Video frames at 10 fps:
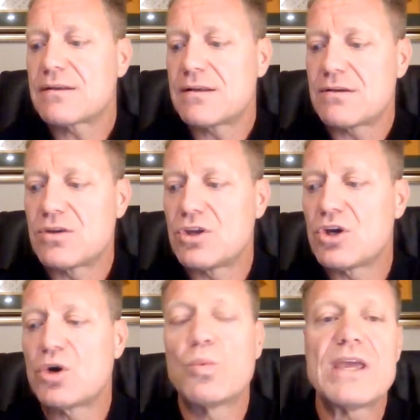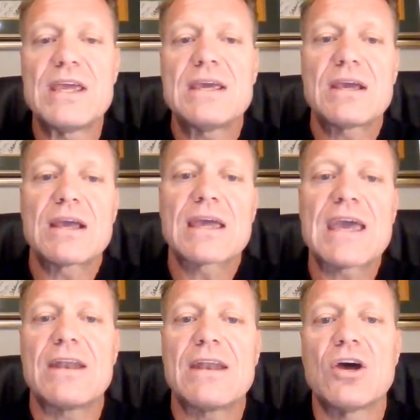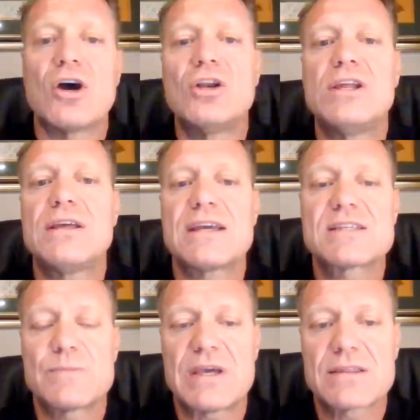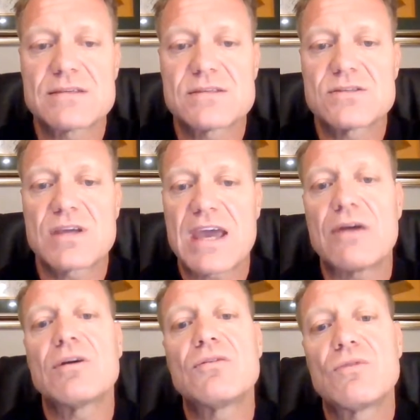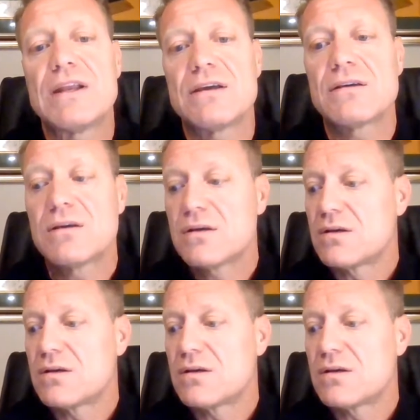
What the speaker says: we can only expect this to carry on running